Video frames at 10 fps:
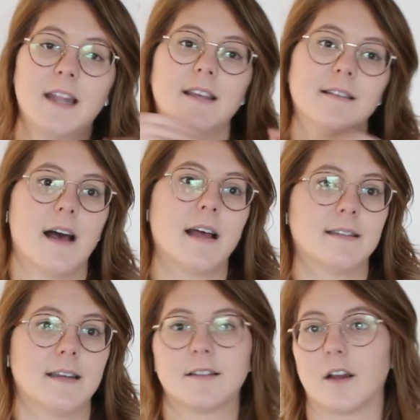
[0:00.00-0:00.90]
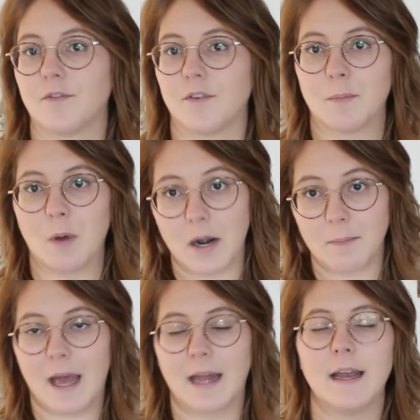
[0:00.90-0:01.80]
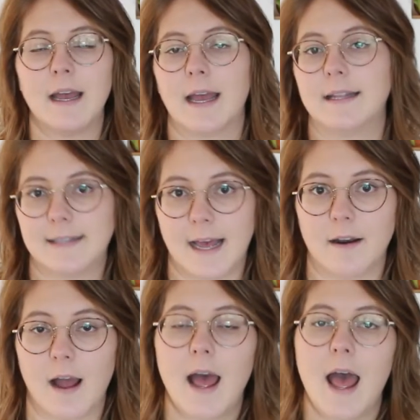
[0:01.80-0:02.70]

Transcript: these elastics are for the bottom band etc